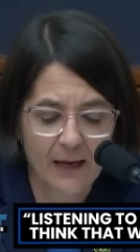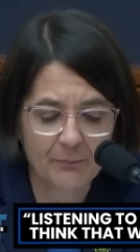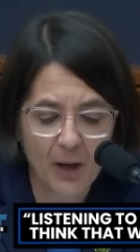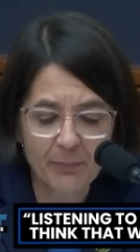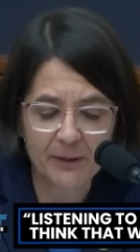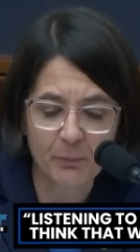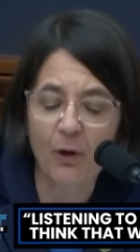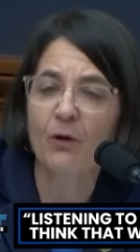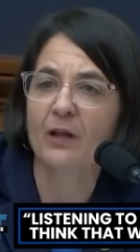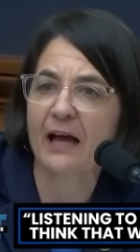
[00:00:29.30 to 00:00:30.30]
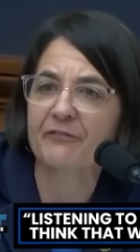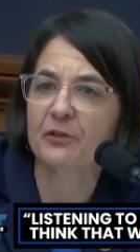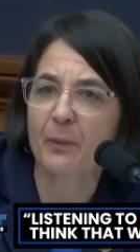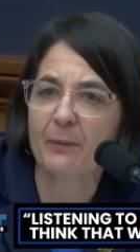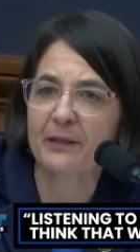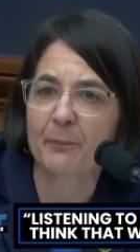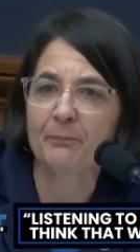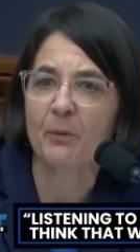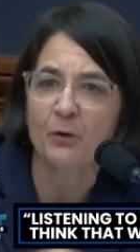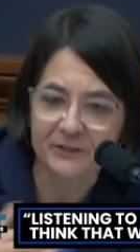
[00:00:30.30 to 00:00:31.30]
and public poll after public
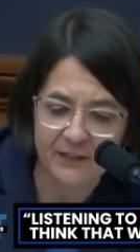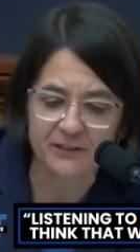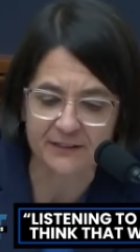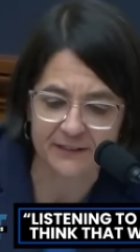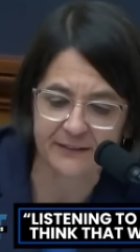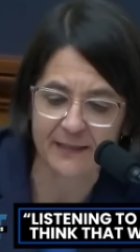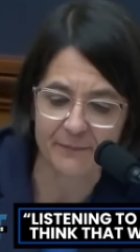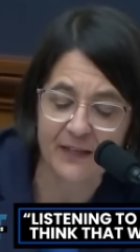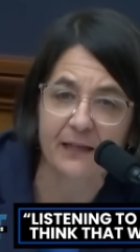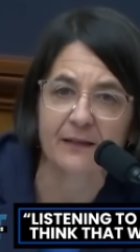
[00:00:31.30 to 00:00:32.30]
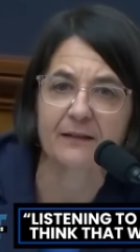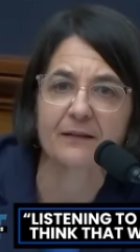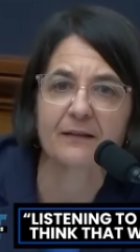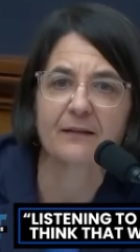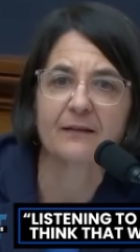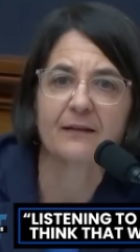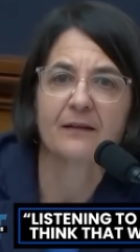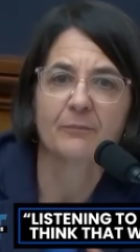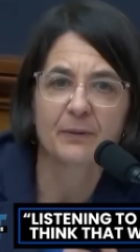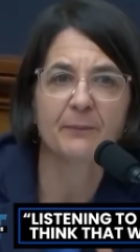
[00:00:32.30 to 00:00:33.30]
poll tells us the same thing.
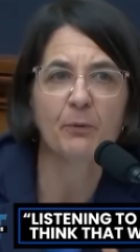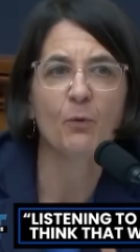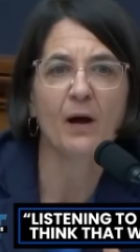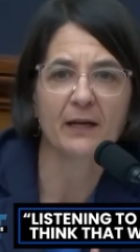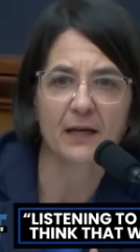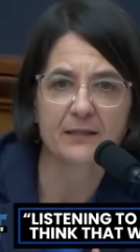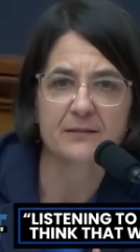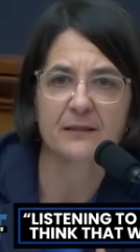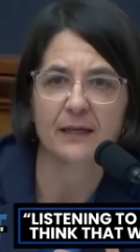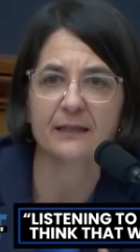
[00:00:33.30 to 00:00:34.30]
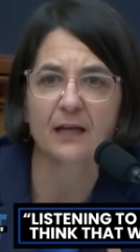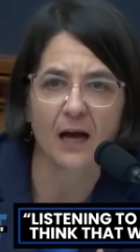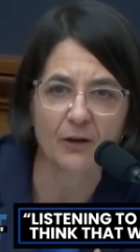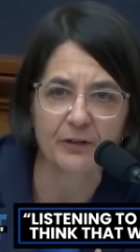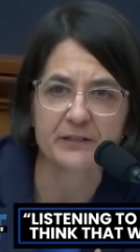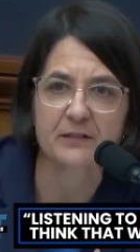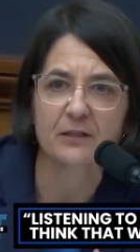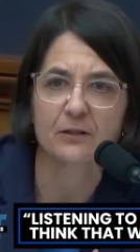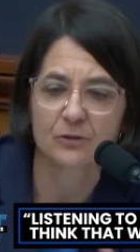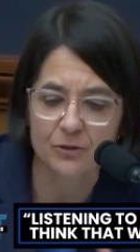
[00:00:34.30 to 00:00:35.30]
People want us in Congress
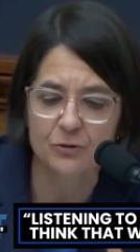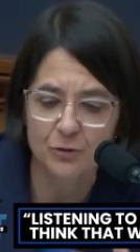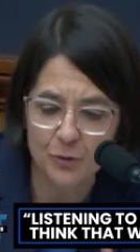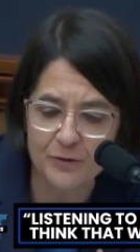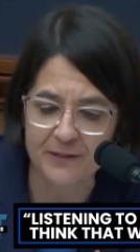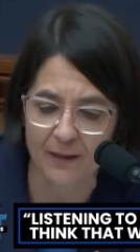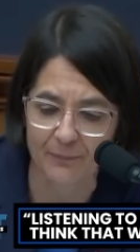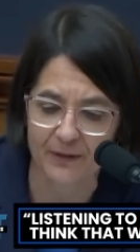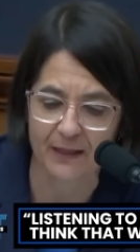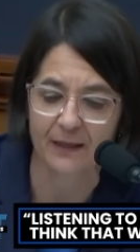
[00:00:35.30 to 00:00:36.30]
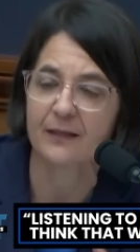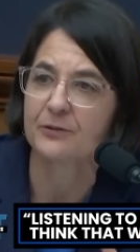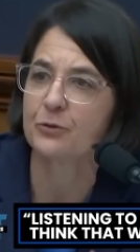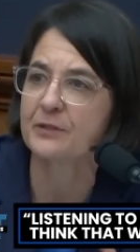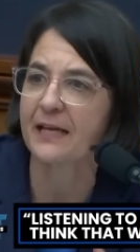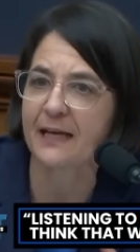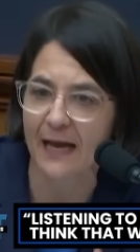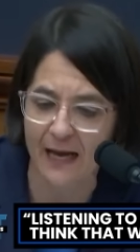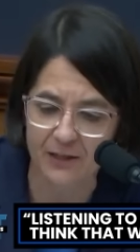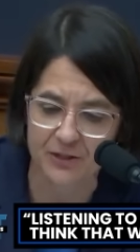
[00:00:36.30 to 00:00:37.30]
to do something, to take
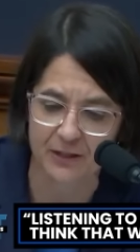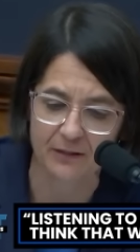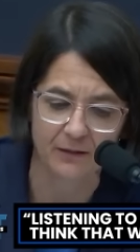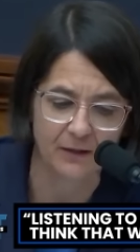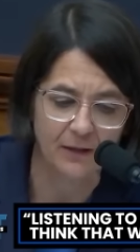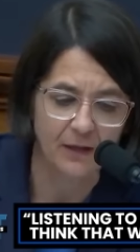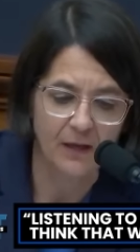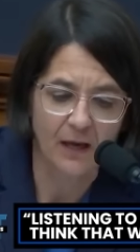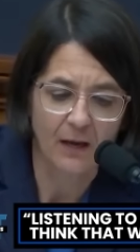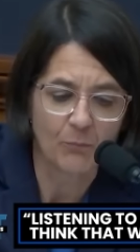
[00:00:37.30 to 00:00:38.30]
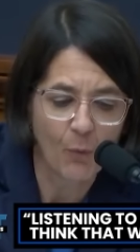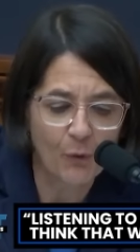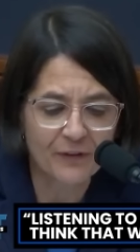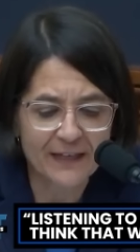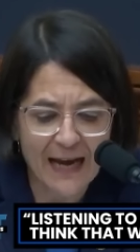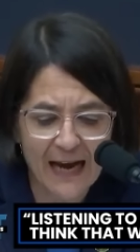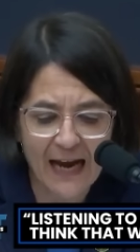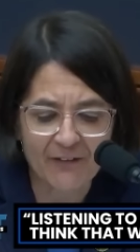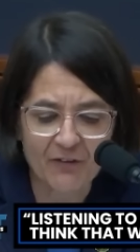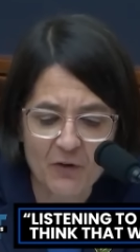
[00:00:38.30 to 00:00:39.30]
action. More than
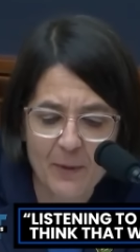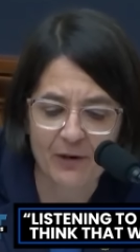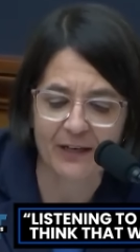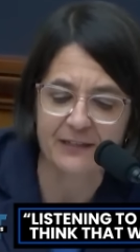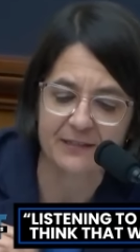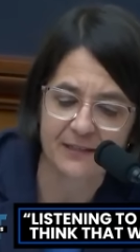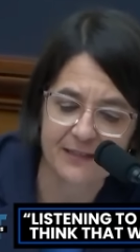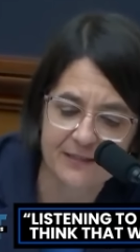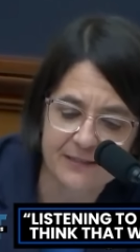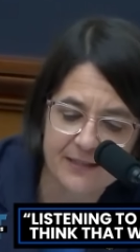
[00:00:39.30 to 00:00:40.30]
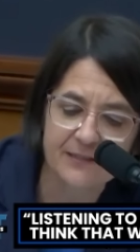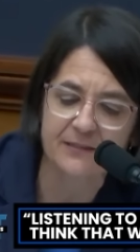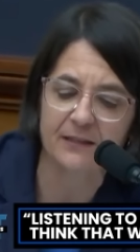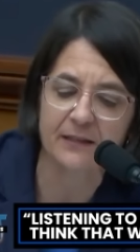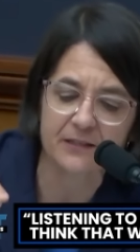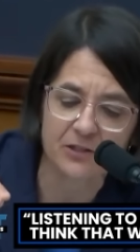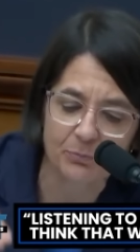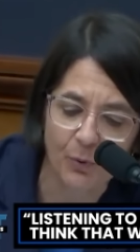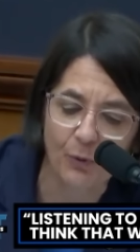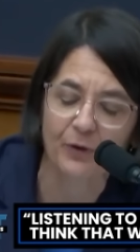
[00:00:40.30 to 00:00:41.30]
half of Americans consistently
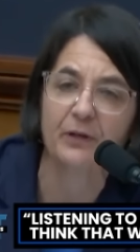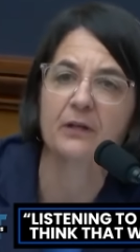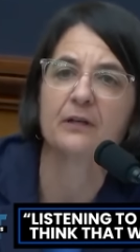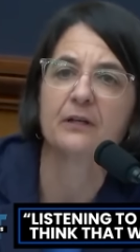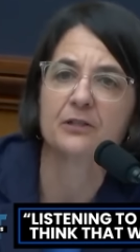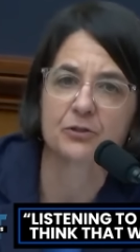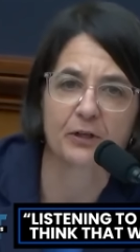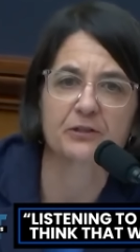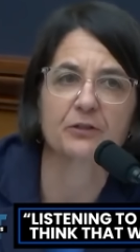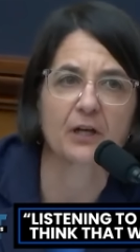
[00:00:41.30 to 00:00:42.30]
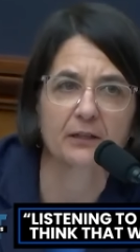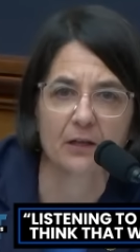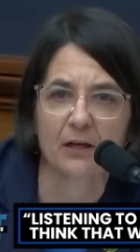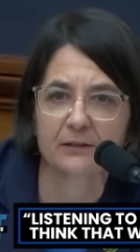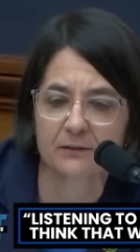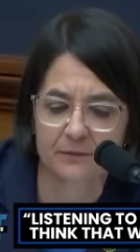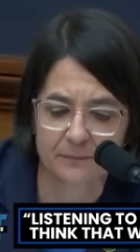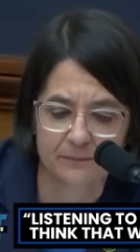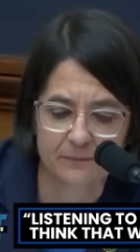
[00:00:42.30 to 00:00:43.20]
support stricter gun laws.